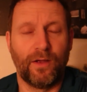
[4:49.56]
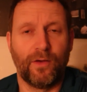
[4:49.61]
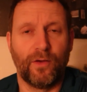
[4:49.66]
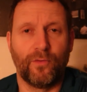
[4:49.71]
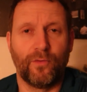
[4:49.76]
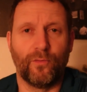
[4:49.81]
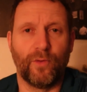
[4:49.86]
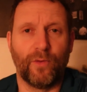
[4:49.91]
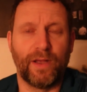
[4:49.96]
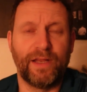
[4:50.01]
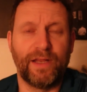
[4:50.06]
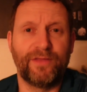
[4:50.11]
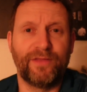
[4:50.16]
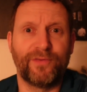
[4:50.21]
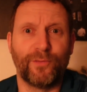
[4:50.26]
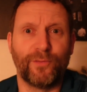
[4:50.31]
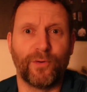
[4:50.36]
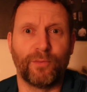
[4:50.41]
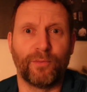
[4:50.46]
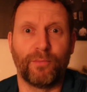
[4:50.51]
Ready
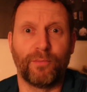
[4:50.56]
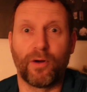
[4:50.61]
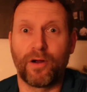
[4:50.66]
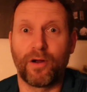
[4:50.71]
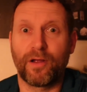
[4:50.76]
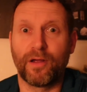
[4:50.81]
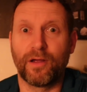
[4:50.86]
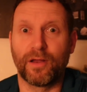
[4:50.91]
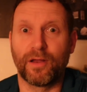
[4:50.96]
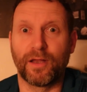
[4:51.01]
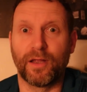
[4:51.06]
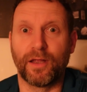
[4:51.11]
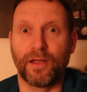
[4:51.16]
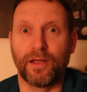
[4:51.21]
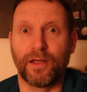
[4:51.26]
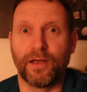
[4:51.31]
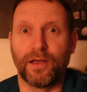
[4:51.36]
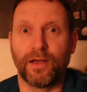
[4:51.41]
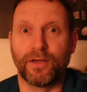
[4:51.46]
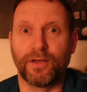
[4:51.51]
to embark
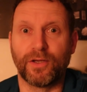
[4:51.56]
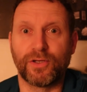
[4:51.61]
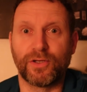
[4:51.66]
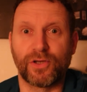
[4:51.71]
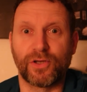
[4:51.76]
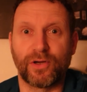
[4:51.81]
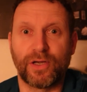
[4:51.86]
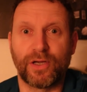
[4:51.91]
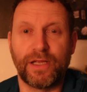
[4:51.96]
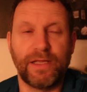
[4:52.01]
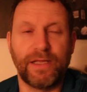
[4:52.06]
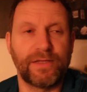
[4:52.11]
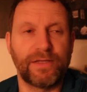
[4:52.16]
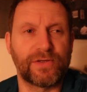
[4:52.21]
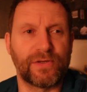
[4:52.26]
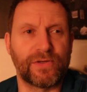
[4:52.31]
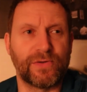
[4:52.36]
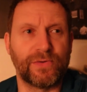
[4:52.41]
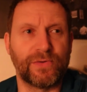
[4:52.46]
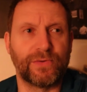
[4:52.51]
on a journey
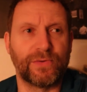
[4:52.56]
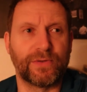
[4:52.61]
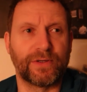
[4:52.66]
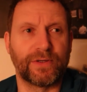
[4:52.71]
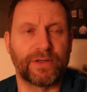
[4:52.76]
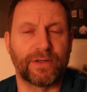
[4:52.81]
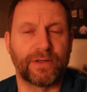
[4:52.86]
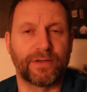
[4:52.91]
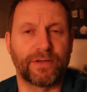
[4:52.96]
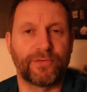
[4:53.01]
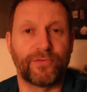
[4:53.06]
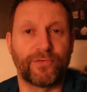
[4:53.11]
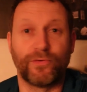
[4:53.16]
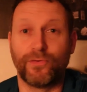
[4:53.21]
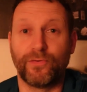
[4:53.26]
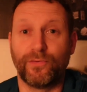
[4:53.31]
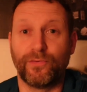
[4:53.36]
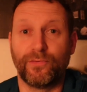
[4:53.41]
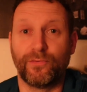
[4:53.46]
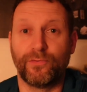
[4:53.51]
to
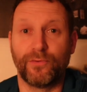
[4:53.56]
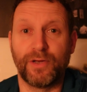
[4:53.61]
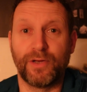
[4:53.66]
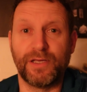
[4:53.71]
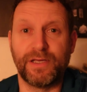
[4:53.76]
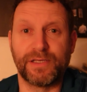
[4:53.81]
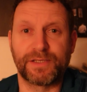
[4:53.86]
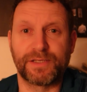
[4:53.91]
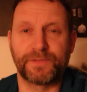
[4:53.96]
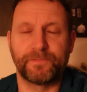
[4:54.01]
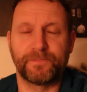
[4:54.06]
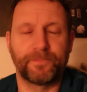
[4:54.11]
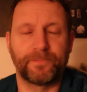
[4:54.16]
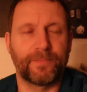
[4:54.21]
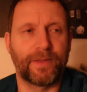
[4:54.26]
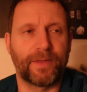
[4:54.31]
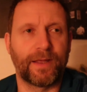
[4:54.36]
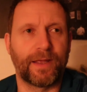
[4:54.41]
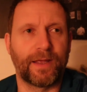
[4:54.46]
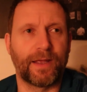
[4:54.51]
Greece,
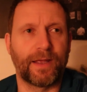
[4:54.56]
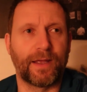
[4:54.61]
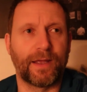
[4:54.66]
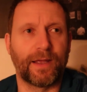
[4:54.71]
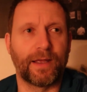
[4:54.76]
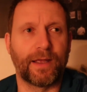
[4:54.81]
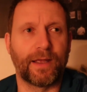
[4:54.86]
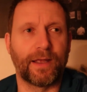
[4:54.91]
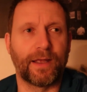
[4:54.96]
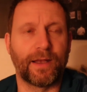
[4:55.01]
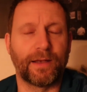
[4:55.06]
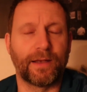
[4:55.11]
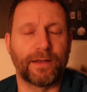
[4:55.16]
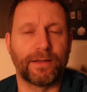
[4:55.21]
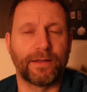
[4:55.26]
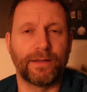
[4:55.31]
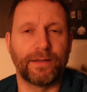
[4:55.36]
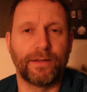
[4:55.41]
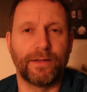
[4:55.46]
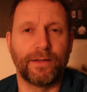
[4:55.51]

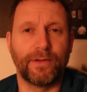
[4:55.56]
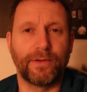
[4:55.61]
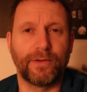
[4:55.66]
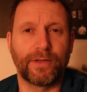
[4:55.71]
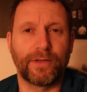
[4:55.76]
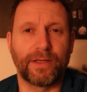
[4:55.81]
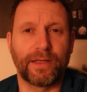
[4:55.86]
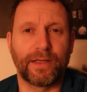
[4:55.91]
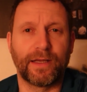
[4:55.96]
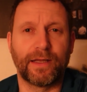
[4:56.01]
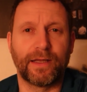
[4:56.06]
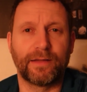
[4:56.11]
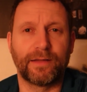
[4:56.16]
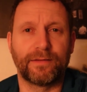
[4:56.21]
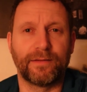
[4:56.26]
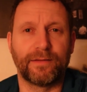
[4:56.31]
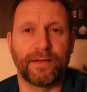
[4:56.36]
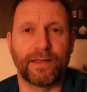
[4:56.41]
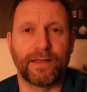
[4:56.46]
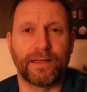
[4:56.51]
and looking at
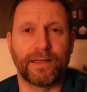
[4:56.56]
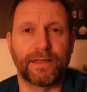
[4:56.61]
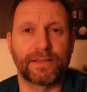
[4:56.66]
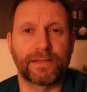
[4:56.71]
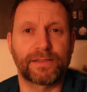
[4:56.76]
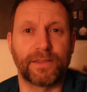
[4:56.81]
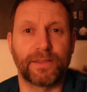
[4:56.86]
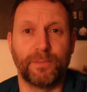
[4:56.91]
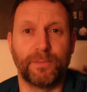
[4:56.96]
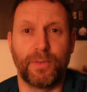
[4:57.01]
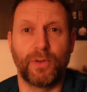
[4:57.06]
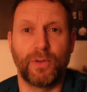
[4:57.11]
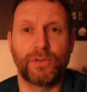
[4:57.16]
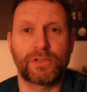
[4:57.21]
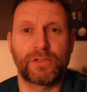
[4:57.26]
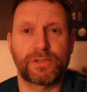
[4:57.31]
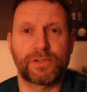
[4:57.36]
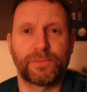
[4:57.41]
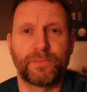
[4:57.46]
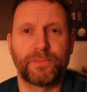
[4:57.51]
some
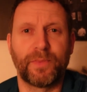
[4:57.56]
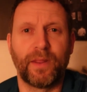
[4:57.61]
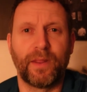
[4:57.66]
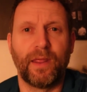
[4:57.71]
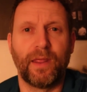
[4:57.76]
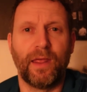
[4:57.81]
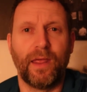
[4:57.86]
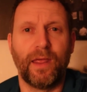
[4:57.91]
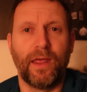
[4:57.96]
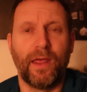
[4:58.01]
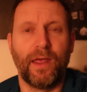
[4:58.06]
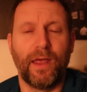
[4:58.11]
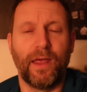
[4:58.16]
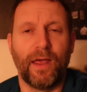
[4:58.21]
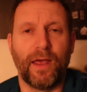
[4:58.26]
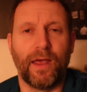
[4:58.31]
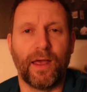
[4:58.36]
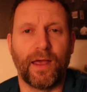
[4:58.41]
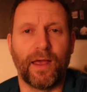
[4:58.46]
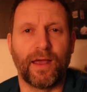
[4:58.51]
boats.
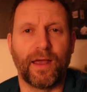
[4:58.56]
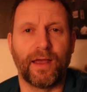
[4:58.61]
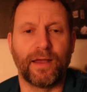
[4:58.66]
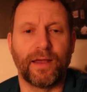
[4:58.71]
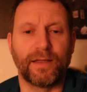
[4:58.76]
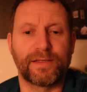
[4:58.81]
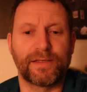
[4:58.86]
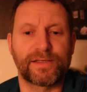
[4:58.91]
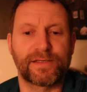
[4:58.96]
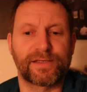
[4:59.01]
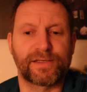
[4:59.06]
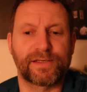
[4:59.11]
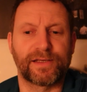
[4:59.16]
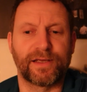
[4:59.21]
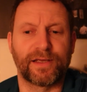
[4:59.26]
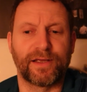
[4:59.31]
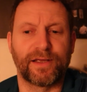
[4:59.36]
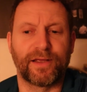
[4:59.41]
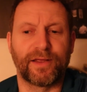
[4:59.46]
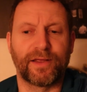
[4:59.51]
It's
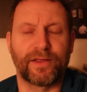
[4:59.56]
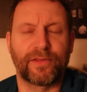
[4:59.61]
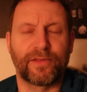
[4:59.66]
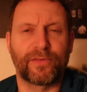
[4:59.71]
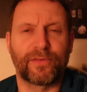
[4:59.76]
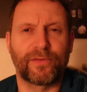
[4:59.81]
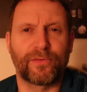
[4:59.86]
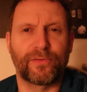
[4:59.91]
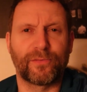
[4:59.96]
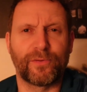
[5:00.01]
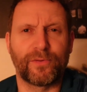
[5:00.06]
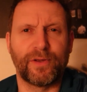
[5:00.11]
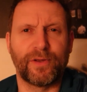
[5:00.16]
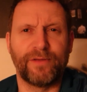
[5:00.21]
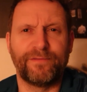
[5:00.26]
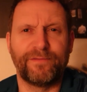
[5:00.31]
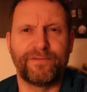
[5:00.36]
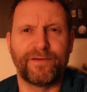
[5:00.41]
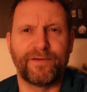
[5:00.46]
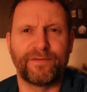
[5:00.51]

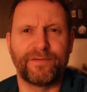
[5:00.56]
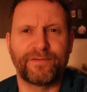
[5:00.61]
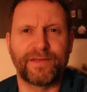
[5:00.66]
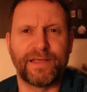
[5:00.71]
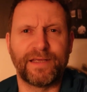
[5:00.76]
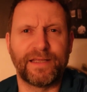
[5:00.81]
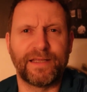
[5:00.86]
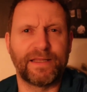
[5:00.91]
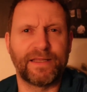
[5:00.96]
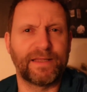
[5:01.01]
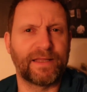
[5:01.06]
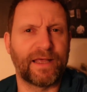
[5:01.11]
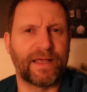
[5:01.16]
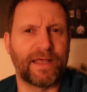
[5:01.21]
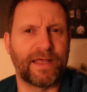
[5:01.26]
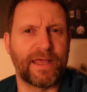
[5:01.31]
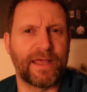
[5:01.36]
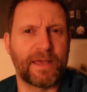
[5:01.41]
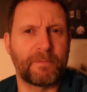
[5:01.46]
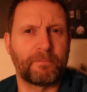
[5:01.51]
3:15
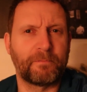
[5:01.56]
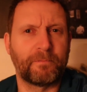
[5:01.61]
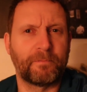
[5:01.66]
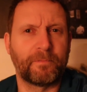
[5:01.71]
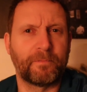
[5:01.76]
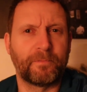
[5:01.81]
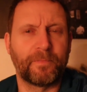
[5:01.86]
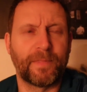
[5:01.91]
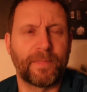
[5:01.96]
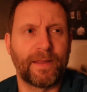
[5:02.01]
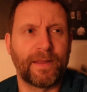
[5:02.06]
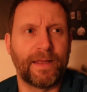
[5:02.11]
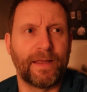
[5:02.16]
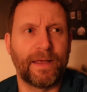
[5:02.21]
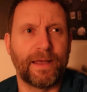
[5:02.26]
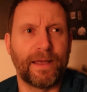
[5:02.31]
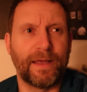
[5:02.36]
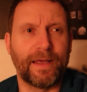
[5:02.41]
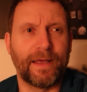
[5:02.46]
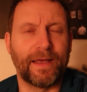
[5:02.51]
a.m.
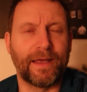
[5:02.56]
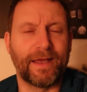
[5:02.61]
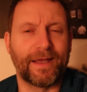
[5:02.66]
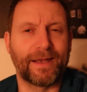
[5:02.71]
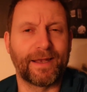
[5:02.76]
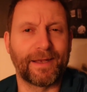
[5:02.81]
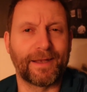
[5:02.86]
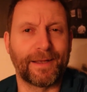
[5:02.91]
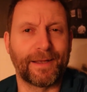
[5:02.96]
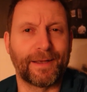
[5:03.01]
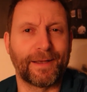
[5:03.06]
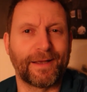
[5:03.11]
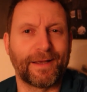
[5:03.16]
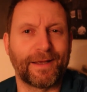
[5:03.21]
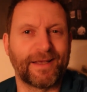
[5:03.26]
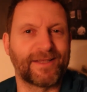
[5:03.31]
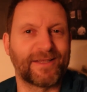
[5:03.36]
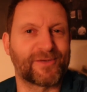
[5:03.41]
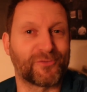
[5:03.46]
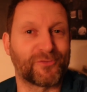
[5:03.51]
and
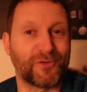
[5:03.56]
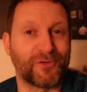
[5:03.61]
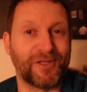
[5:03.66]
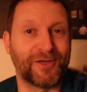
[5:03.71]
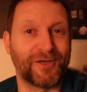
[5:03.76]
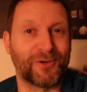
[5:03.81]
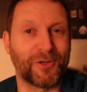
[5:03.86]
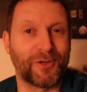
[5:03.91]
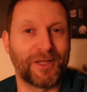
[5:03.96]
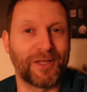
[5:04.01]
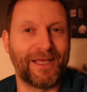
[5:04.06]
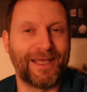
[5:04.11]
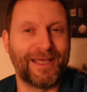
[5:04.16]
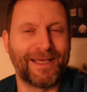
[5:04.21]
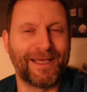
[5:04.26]
it's really early.